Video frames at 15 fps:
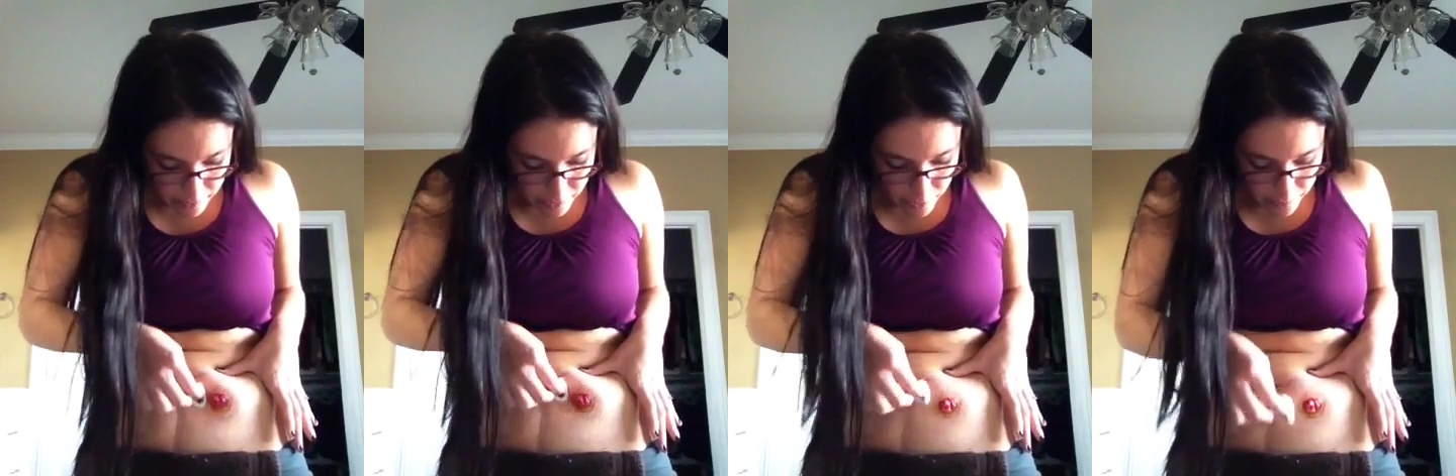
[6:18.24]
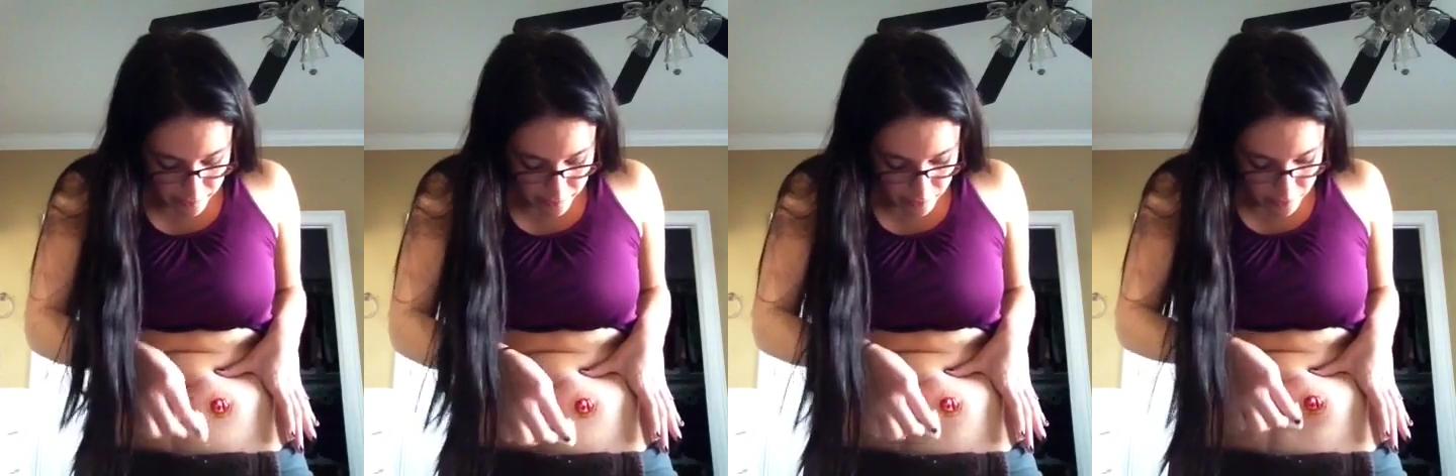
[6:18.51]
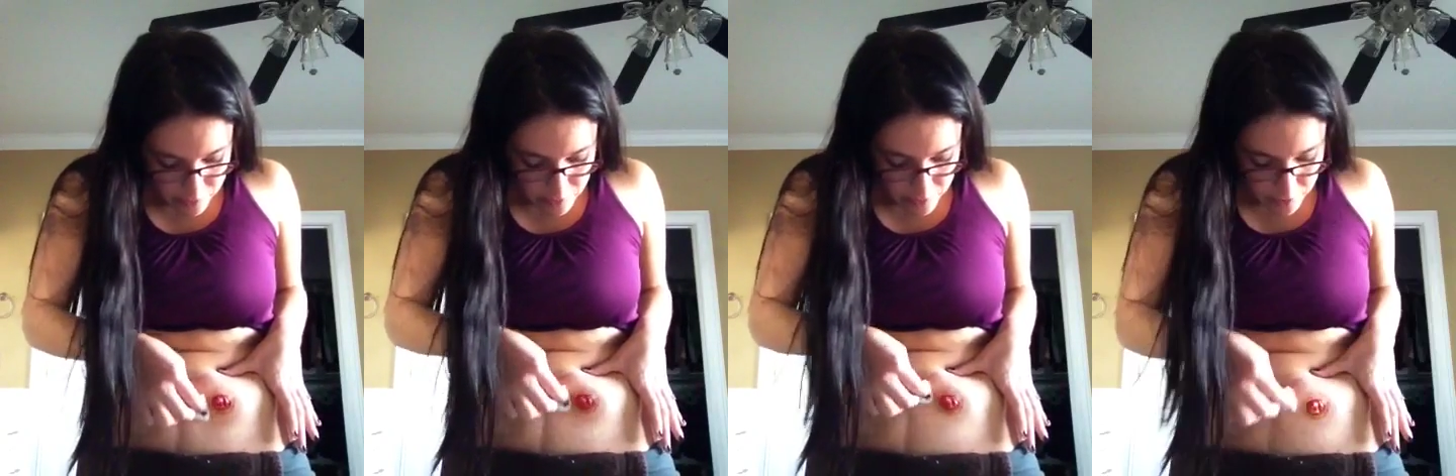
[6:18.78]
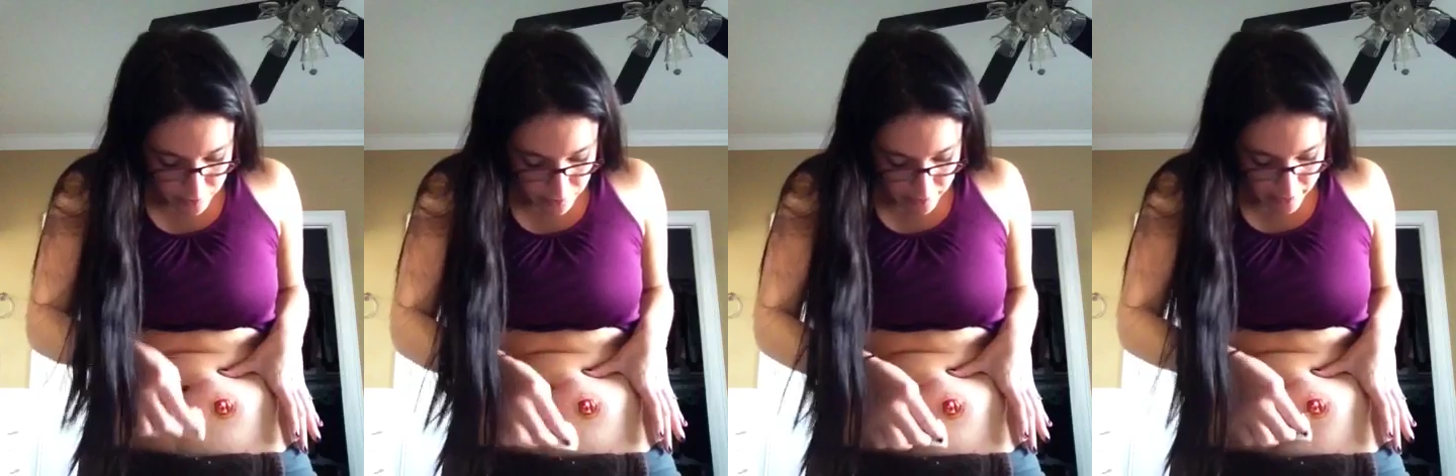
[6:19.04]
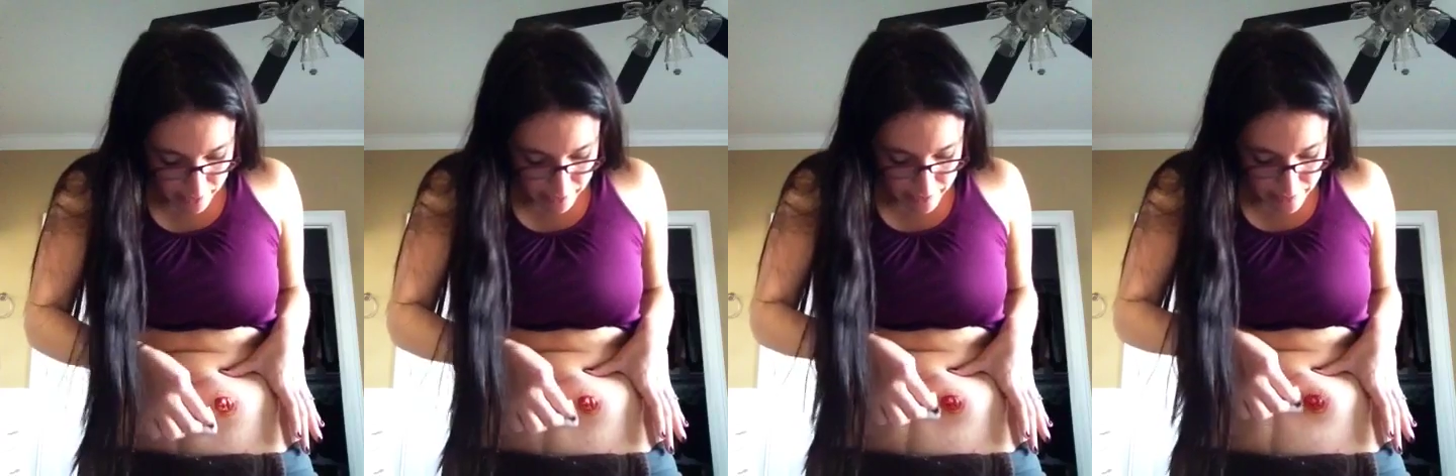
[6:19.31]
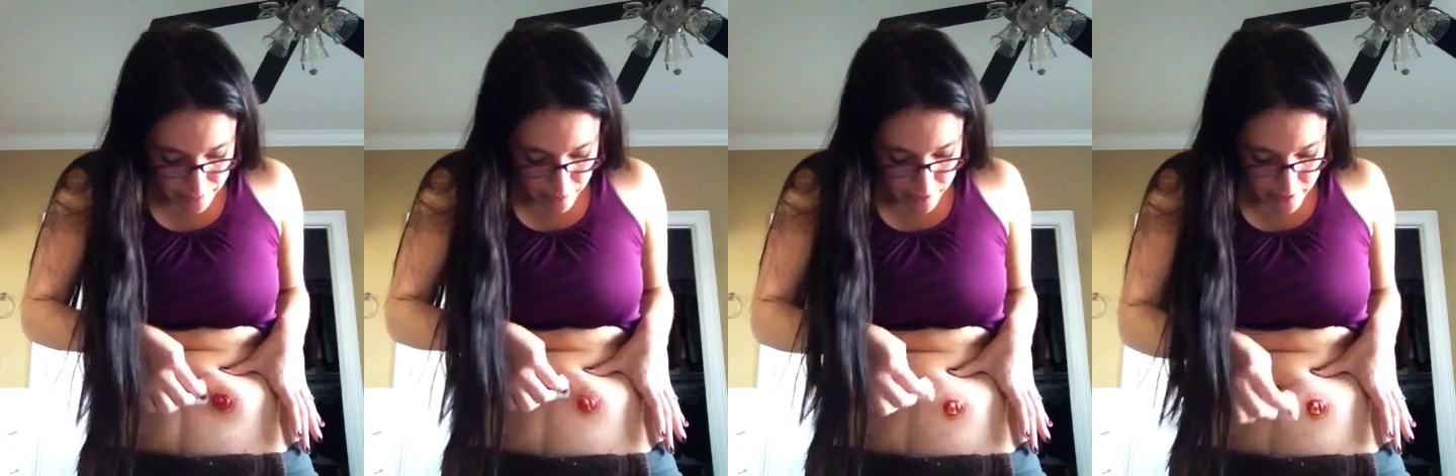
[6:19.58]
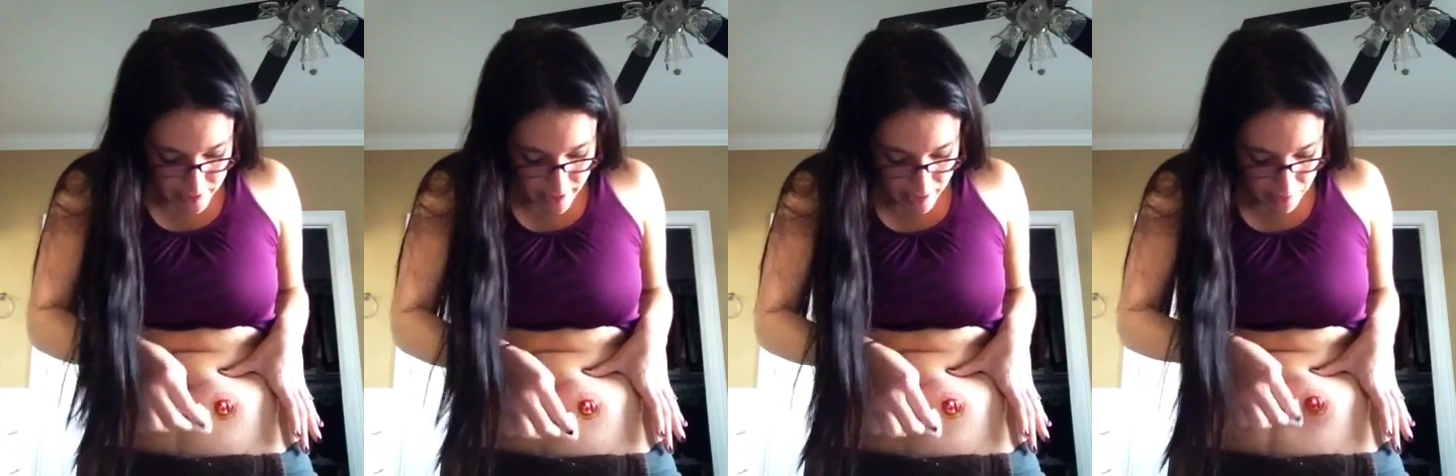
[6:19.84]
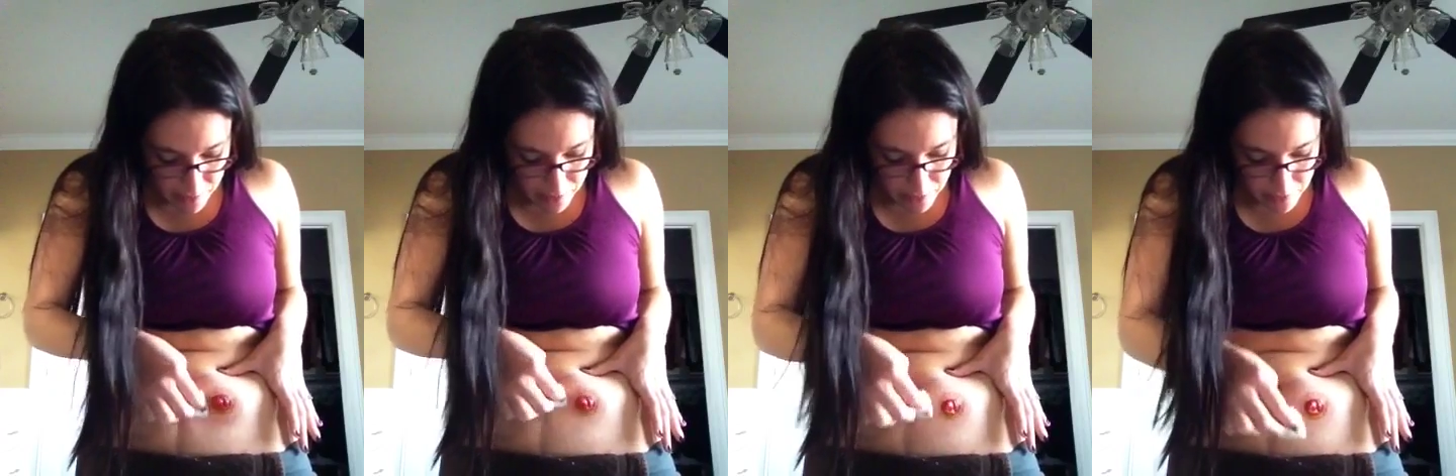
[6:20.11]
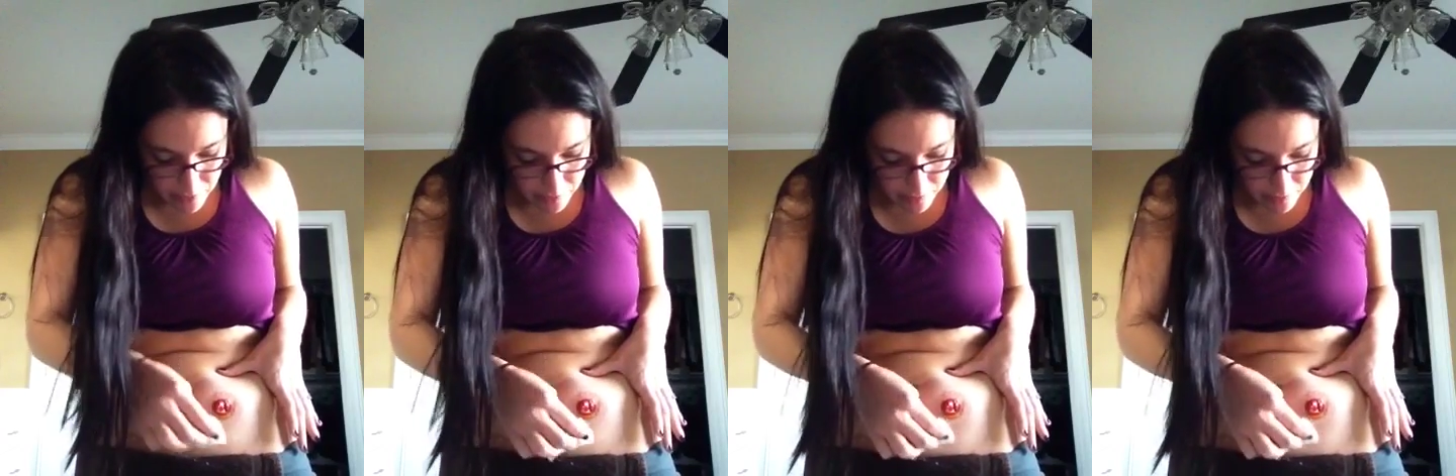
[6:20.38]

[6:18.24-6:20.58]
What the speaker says: oh, and also I always put a towel